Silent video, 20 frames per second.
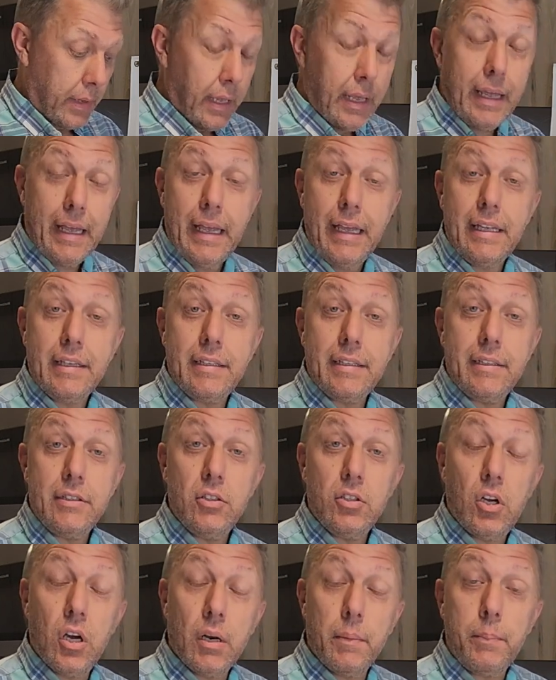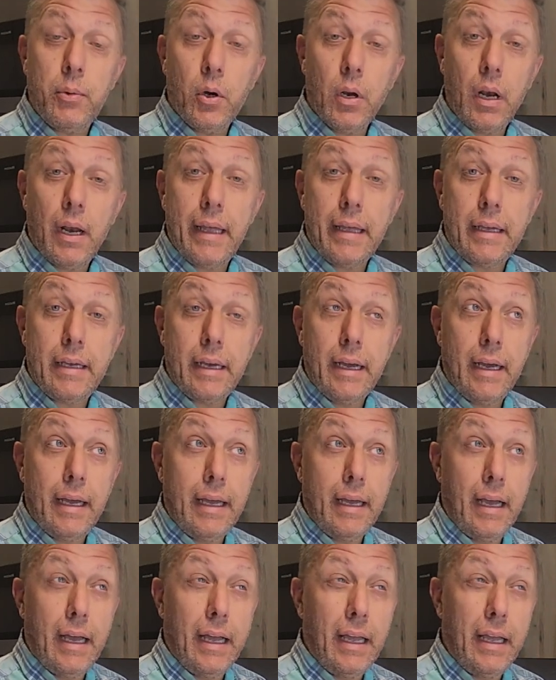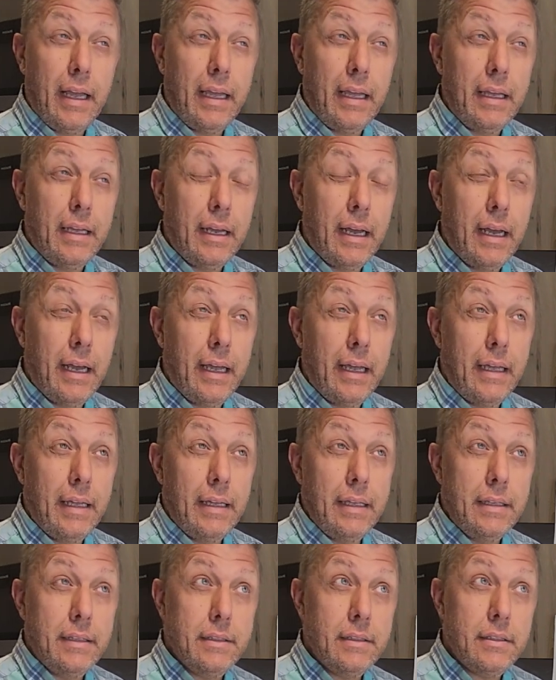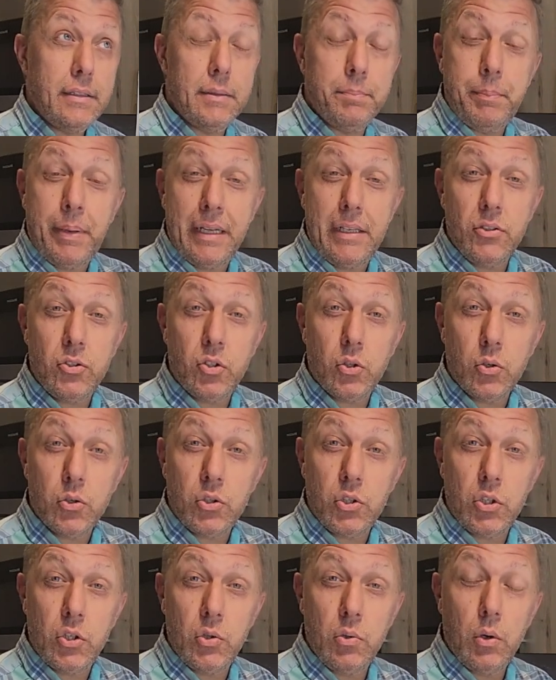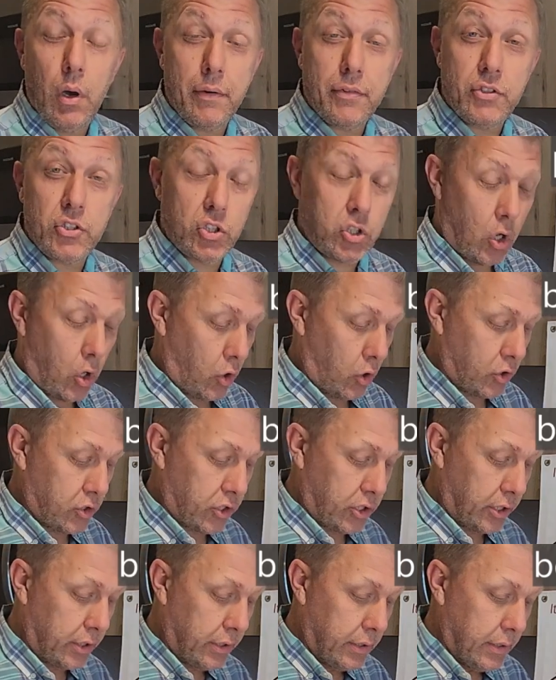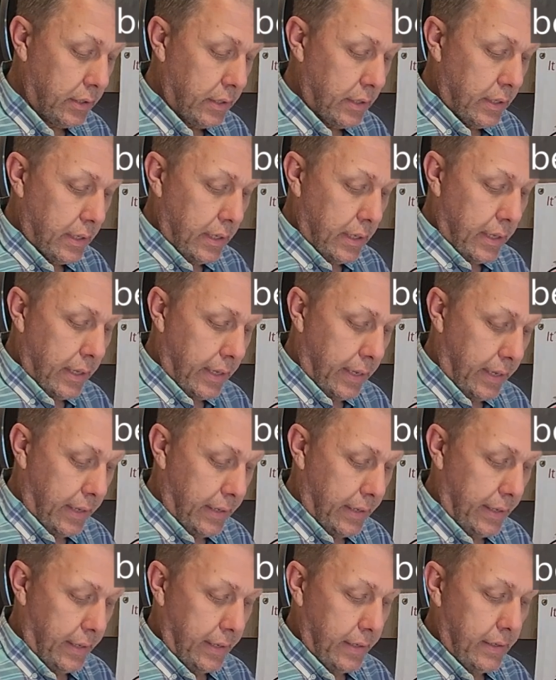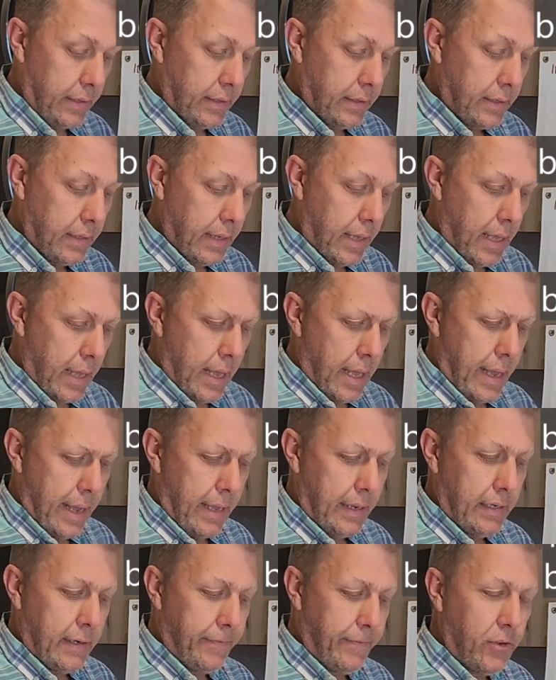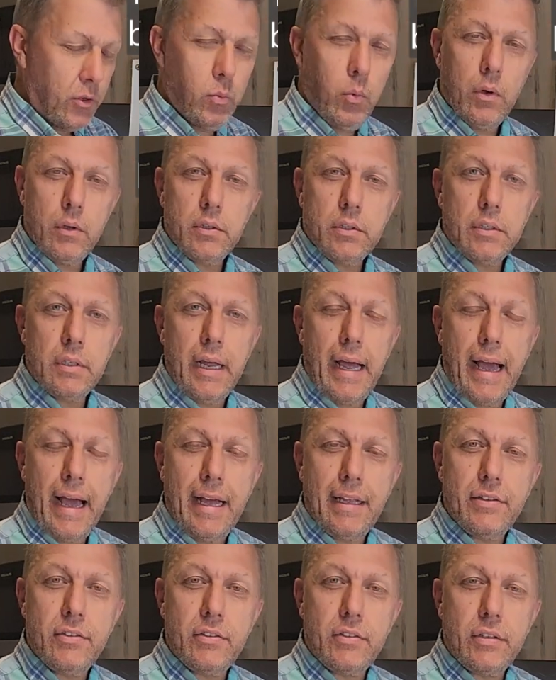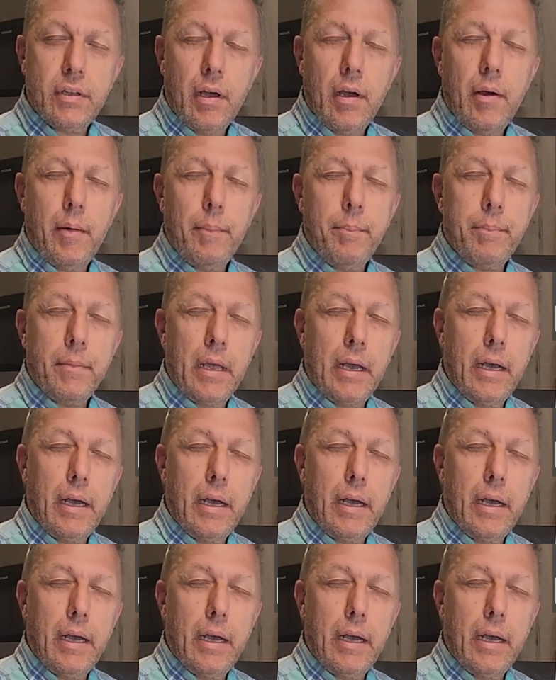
is you got to put like a pinch or two of salt in here. And if you want to add some